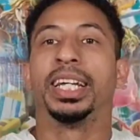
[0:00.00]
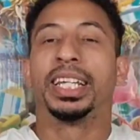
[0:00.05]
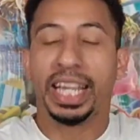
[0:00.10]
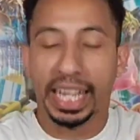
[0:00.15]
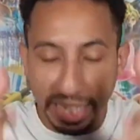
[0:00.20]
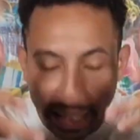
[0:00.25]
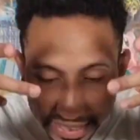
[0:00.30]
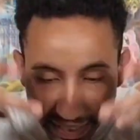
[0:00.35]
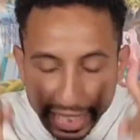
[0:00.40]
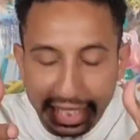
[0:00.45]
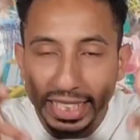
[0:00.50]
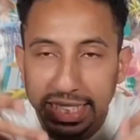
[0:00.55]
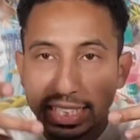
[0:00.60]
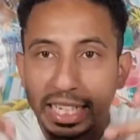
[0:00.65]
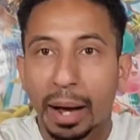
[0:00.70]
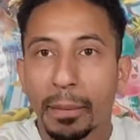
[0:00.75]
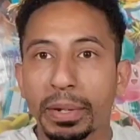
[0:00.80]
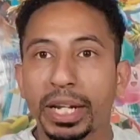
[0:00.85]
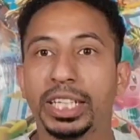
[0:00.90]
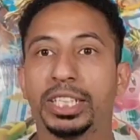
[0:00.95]
Can Disney
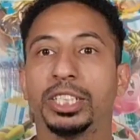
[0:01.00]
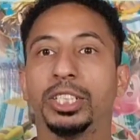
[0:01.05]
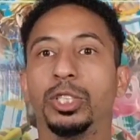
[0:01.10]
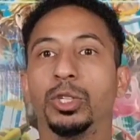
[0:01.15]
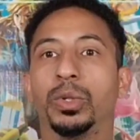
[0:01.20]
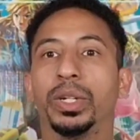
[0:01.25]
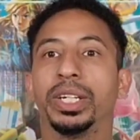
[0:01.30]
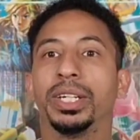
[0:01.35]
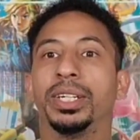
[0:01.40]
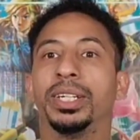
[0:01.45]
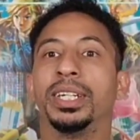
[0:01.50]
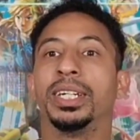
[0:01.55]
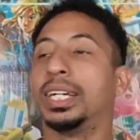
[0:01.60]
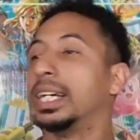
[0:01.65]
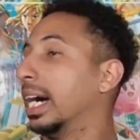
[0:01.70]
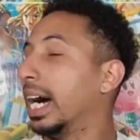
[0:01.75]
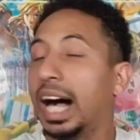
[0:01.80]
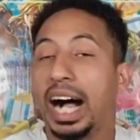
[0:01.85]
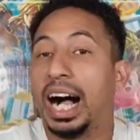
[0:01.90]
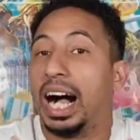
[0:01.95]
domination do it?
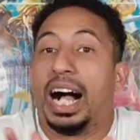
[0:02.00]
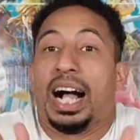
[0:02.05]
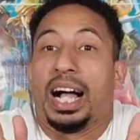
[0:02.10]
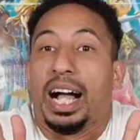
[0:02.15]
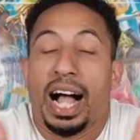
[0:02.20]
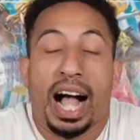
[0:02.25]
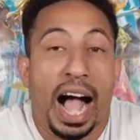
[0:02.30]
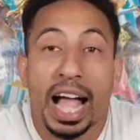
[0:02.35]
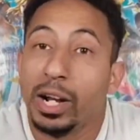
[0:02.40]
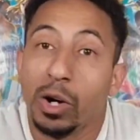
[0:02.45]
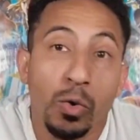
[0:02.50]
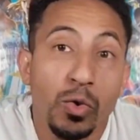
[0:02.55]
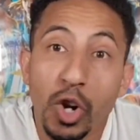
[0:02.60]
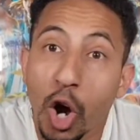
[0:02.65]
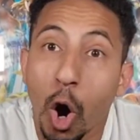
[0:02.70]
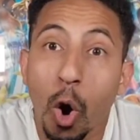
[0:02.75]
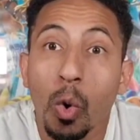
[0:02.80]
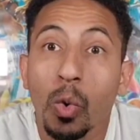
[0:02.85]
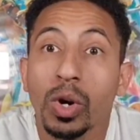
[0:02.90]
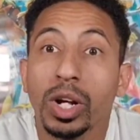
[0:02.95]
I don't
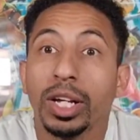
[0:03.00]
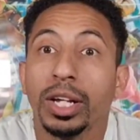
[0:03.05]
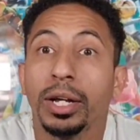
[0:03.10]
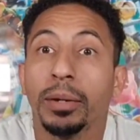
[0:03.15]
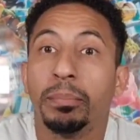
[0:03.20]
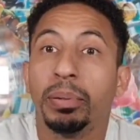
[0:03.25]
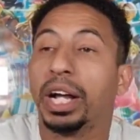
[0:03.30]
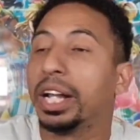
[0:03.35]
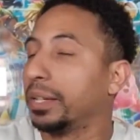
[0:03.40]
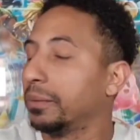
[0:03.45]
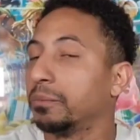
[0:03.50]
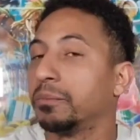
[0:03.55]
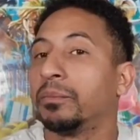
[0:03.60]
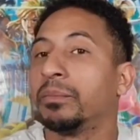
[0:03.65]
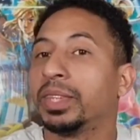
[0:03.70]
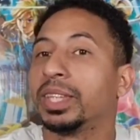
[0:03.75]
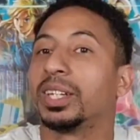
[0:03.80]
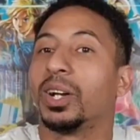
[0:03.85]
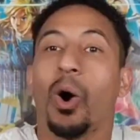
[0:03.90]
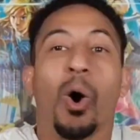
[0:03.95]
know, but
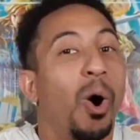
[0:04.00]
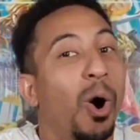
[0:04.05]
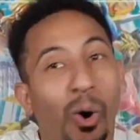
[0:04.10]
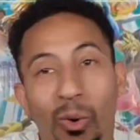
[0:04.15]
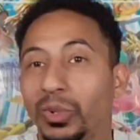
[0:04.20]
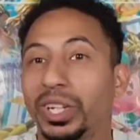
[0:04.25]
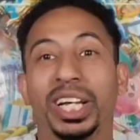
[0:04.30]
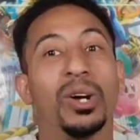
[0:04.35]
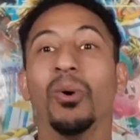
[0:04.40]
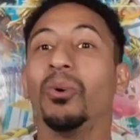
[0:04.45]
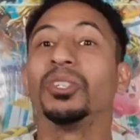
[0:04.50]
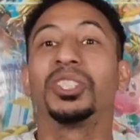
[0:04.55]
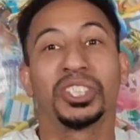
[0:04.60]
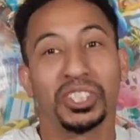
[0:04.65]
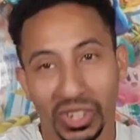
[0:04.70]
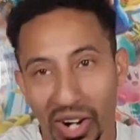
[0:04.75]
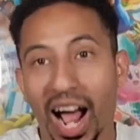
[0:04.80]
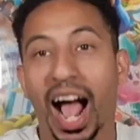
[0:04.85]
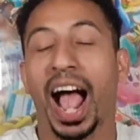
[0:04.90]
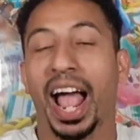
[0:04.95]
oh, they gonna
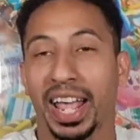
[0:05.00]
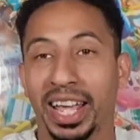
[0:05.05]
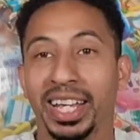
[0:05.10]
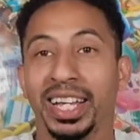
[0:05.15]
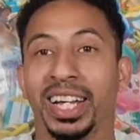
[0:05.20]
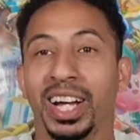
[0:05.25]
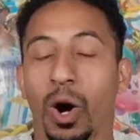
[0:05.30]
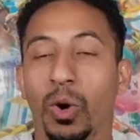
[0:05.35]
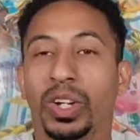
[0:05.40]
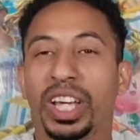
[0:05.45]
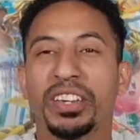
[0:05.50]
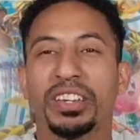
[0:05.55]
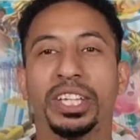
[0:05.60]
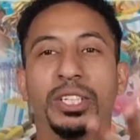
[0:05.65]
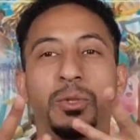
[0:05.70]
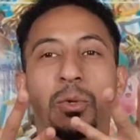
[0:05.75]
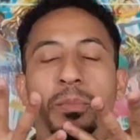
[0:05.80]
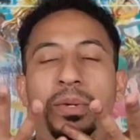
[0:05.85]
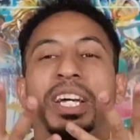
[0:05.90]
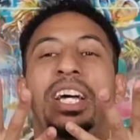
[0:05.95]
try. Okay,
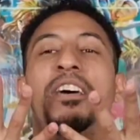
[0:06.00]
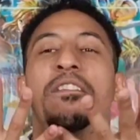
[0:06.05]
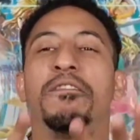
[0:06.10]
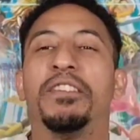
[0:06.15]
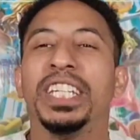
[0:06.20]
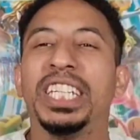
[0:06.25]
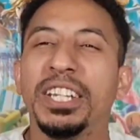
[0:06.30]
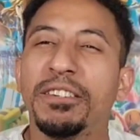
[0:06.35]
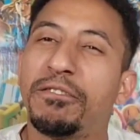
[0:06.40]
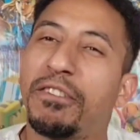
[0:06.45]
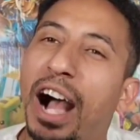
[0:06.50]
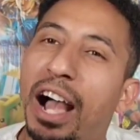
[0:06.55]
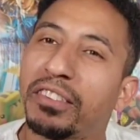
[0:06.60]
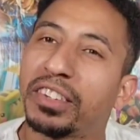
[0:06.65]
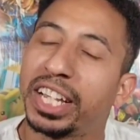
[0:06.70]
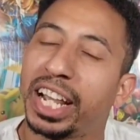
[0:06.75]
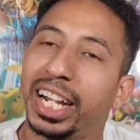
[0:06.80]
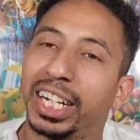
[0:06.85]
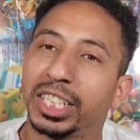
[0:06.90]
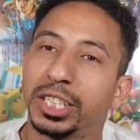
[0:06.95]
can you
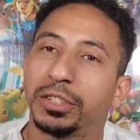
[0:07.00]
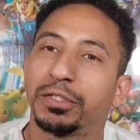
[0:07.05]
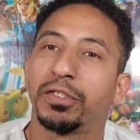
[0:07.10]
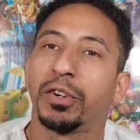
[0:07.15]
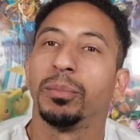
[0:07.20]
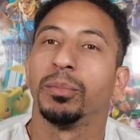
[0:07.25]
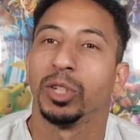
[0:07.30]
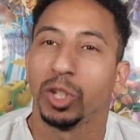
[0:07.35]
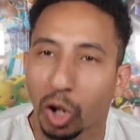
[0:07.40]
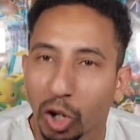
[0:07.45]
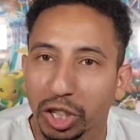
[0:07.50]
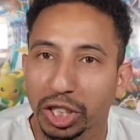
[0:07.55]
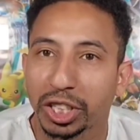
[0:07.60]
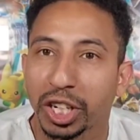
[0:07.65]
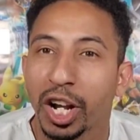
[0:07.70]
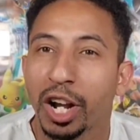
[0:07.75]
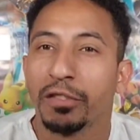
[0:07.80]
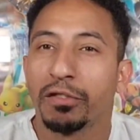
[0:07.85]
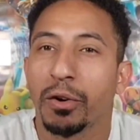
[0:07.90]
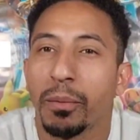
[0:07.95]
55 characters from
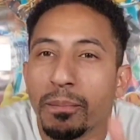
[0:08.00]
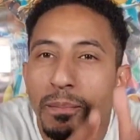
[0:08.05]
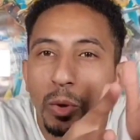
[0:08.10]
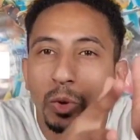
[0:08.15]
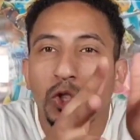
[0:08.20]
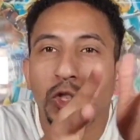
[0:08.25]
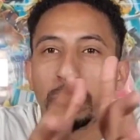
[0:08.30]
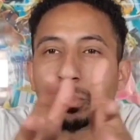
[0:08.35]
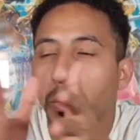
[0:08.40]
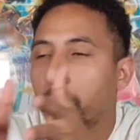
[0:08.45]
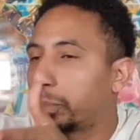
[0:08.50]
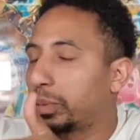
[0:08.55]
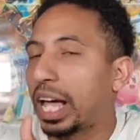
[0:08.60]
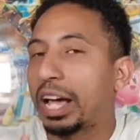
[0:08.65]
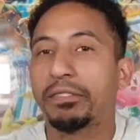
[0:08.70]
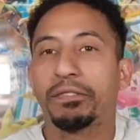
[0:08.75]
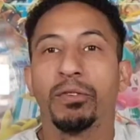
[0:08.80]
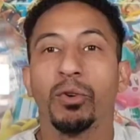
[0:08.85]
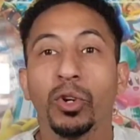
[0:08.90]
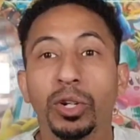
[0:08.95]
launch from multiple
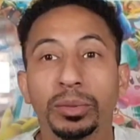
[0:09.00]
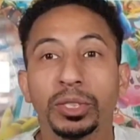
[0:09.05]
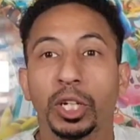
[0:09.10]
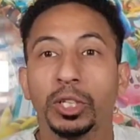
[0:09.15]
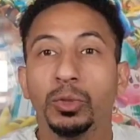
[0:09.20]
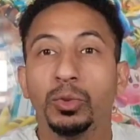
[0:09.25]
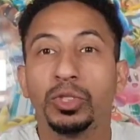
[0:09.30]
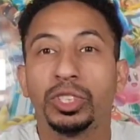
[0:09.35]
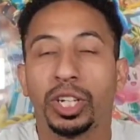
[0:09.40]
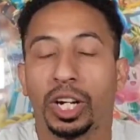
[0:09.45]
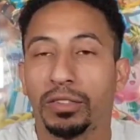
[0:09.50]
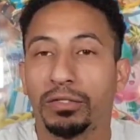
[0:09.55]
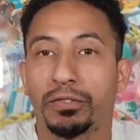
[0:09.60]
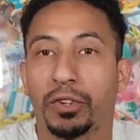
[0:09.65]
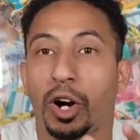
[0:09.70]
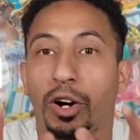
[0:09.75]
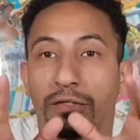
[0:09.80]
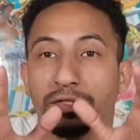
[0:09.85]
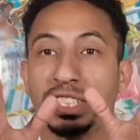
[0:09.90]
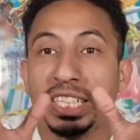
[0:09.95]
platforms? Are you
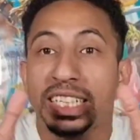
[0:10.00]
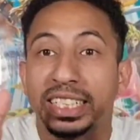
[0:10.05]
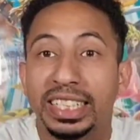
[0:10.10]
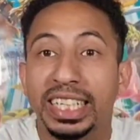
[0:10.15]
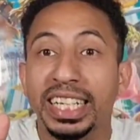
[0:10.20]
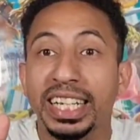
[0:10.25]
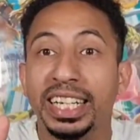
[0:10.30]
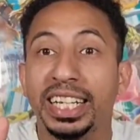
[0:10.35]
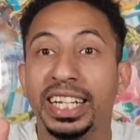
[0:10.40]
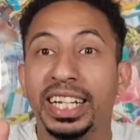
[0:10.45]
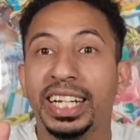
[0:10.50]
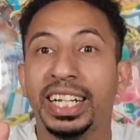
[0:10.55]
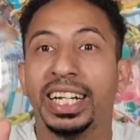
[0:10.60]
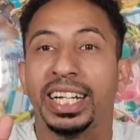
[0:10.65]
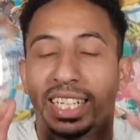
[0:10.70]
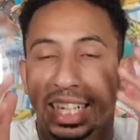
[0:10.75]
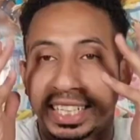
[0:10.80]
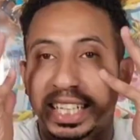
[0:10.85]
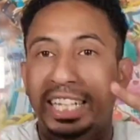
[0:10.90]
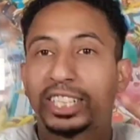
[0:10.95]
of Disney?
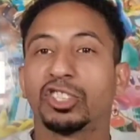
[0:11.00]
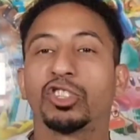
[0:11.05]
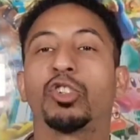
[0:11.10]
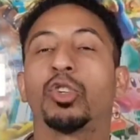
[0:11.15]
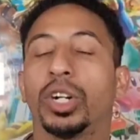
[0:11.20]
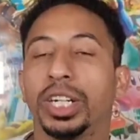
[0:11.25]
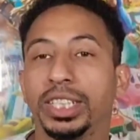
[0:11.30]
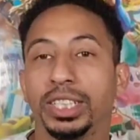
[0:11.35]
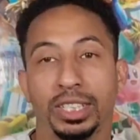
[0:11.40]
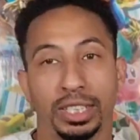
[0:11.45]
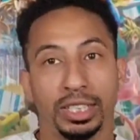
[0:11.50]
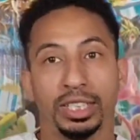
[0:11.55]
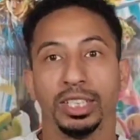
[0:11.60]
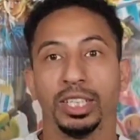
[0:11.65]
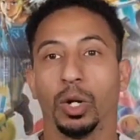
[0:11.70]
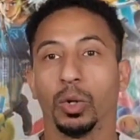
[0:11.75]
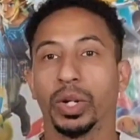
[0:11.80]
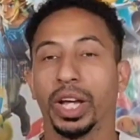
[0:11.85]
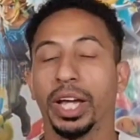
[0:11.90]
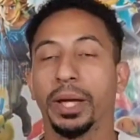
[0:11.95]
Like that's crazy.
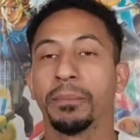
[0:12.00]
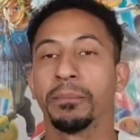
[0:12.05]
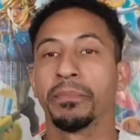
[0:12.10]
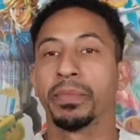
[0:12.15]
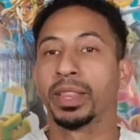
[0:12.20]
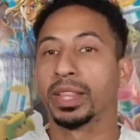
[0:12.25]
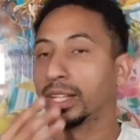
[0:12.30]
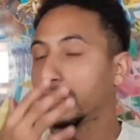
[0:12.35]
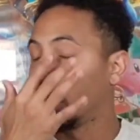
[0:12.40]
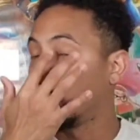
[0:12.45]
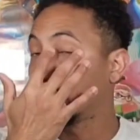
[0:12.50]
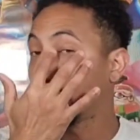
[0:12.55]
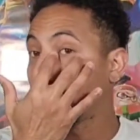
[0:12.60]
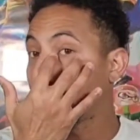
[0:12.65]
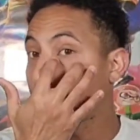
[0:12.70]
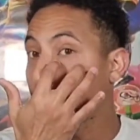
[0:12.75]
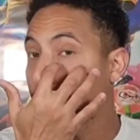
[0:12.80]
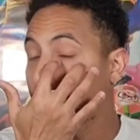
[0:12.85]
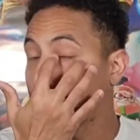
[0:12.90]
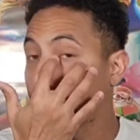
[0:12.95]
Okay,
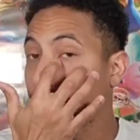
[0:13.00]
okay.